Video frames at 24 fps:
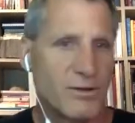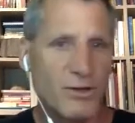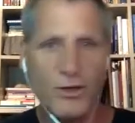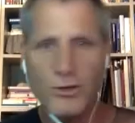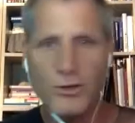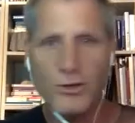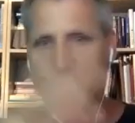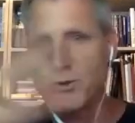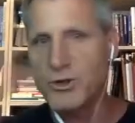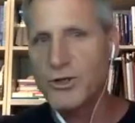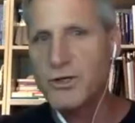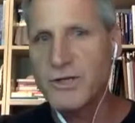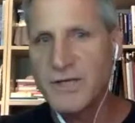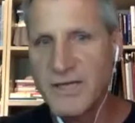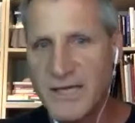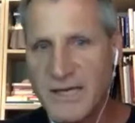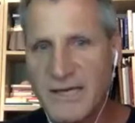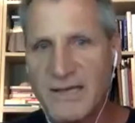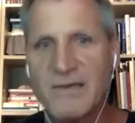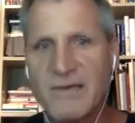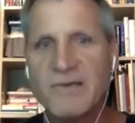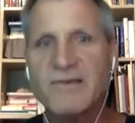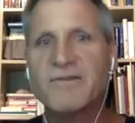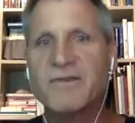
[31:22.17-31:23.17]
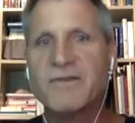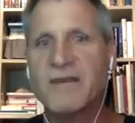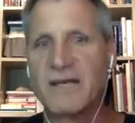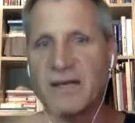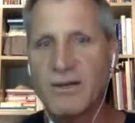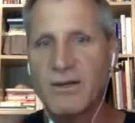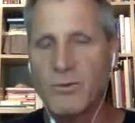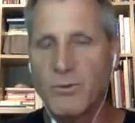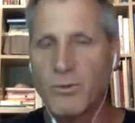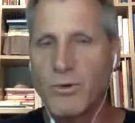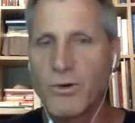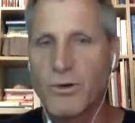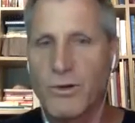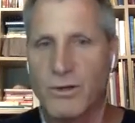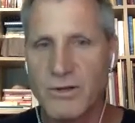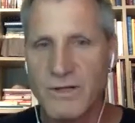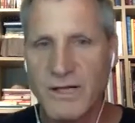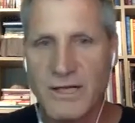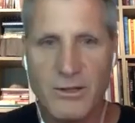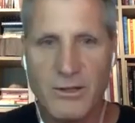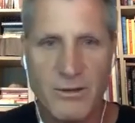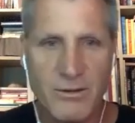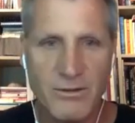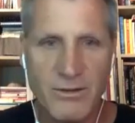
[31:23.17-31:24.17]
communities and the world
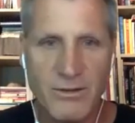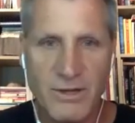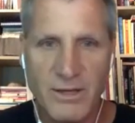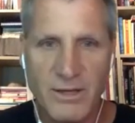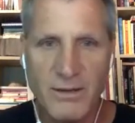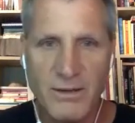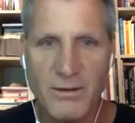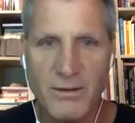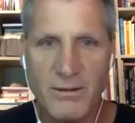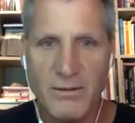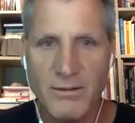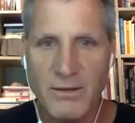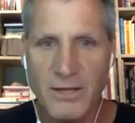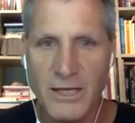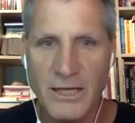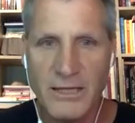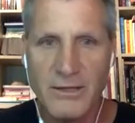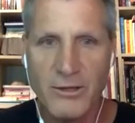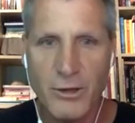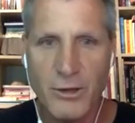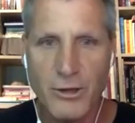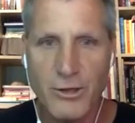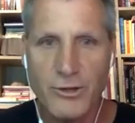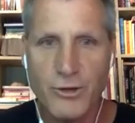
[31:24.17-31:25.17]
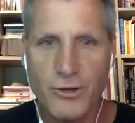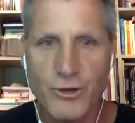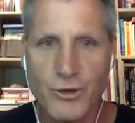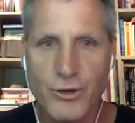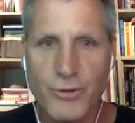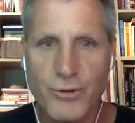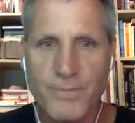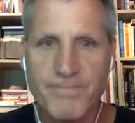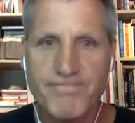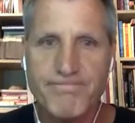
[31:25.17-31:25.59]
at large.